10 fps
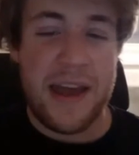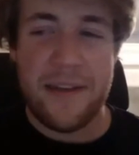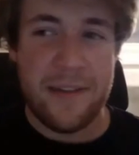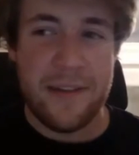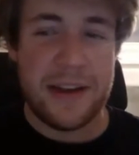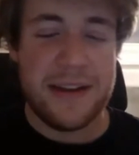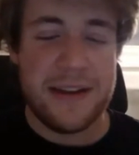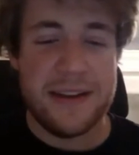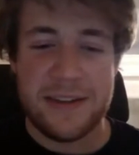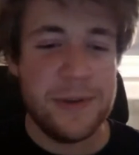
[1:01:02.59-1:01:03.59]
i haven't
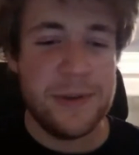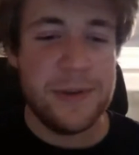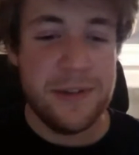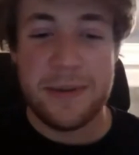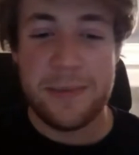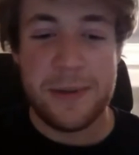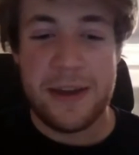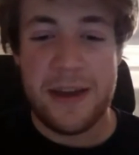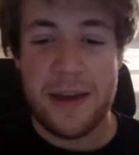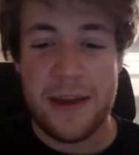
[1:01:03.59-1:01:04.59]
gotten into it too
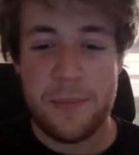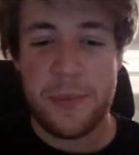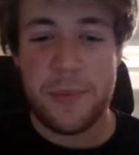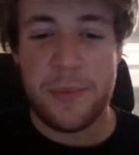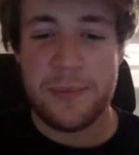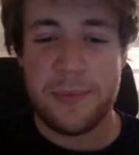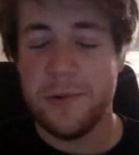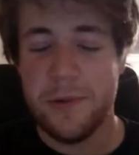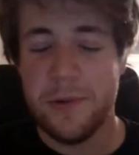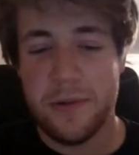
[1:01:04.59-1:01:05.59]
deeply yet but it's been
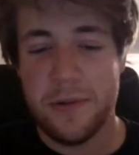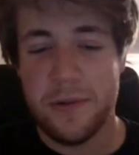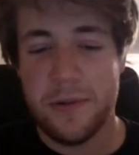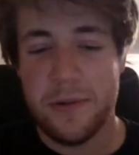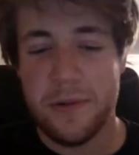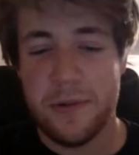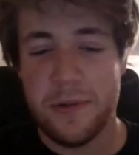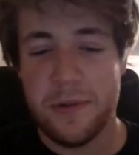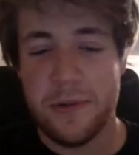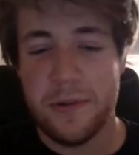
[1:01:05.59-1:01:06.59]
cool what
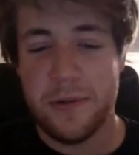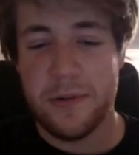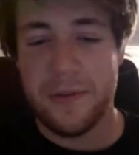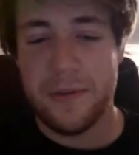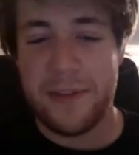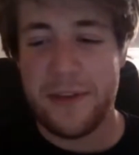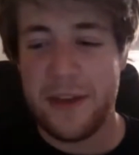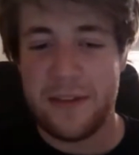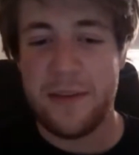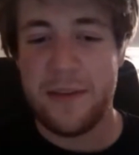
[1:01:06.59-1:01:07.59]
i from what i've seen of
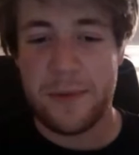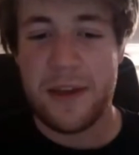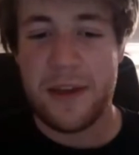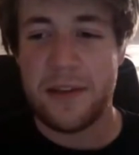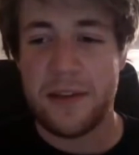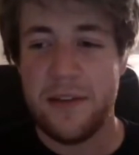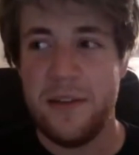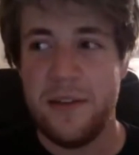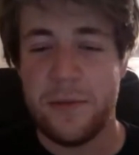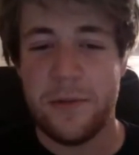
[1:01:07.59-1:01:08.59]
it it seems like
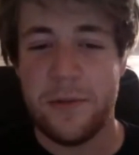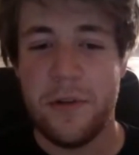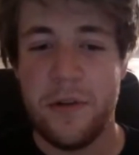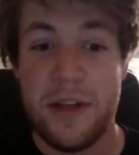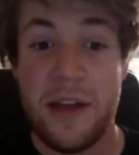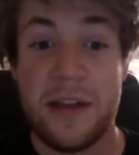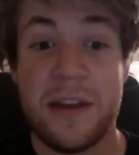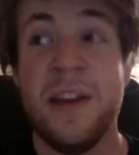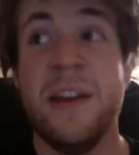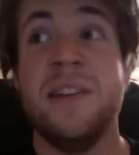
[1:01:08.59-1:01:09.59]
useful
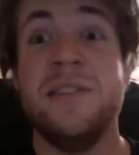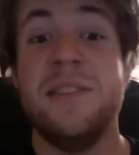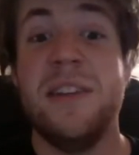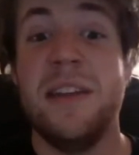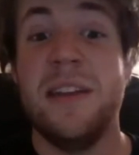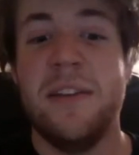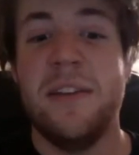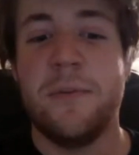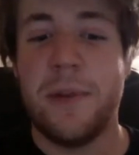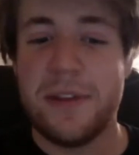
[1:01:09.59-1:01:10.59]
like
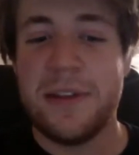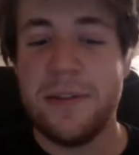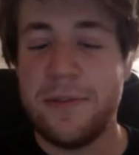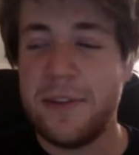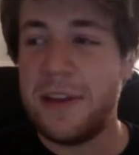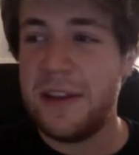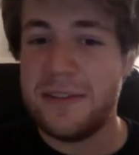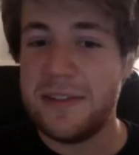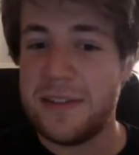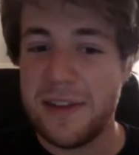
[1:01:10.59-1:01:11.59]
relatively
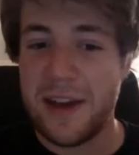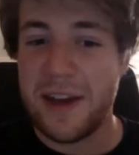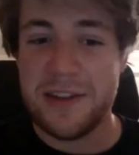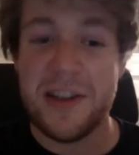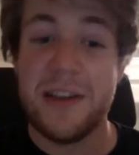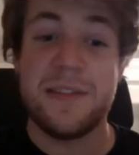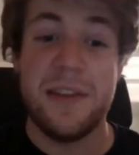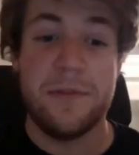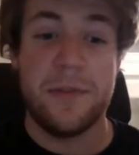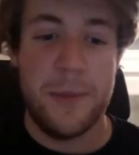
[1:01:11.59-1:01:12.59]
easy to digest
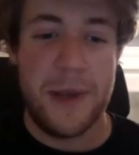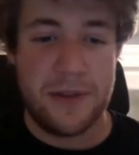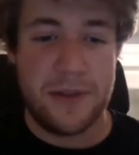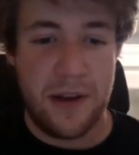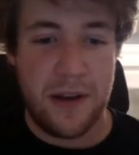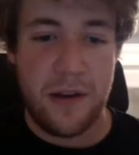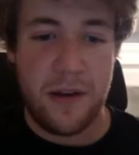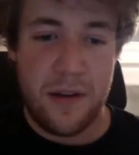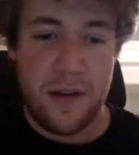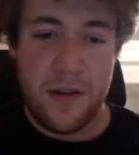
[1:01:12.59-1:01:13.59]
information
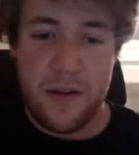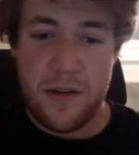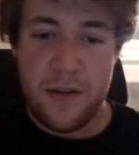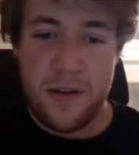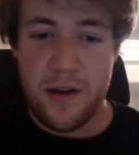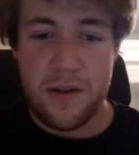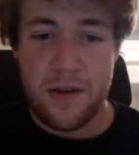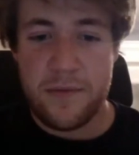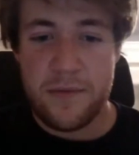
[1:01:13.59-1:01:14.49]
uh